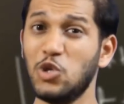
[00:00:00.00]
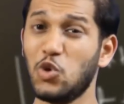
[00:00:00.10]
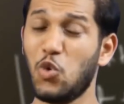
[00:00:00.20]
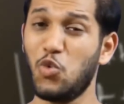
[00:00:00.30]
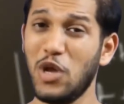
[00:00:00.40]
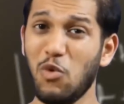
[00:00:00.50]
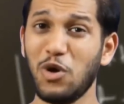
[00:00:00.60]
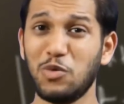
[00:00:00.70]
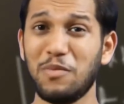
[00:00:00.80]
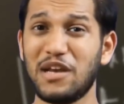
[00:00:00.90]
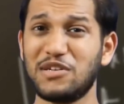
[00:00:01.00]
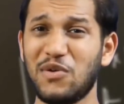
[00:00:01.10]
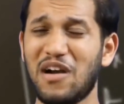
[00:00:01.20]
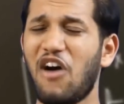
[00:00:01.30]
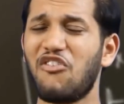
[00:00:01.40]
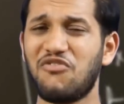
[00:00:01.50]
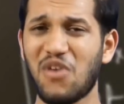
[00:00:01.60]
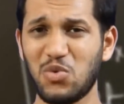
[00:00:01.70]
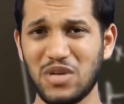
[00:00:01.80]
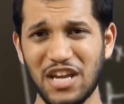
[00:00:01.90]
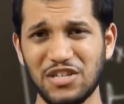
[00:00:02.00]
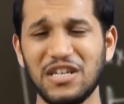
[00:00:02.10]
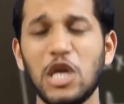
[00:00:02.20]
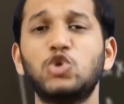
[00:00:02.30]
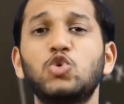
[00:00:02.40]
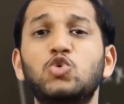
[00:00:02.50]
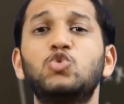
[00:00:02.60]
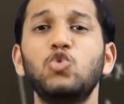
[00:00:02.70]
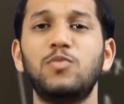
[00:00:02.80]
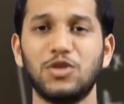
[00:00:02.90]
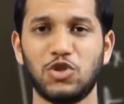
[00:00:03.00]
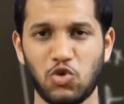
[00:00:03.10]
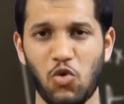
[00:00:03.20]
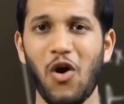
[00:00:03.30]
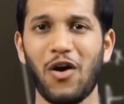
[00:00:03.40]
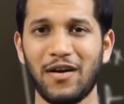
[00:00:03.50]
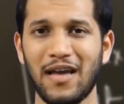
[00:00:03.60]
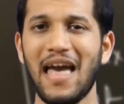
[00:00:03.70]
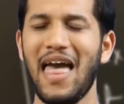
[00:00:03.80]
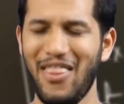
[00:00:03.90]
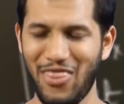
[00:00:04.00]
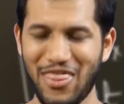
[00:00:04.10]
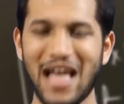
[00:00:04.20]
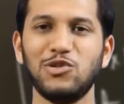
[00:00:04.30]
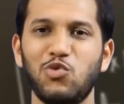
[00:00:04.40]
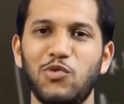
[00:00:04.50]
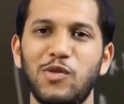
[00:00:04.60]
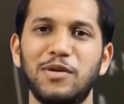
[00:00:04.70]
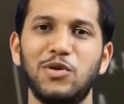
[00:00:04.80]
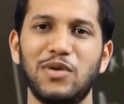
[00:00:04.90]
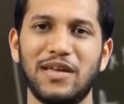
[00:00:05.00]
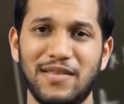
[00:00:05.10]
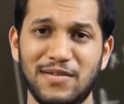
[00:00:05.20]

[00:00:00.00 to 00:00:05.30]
So we want to make sure our foundation is super strong, and that's what we'll be doing in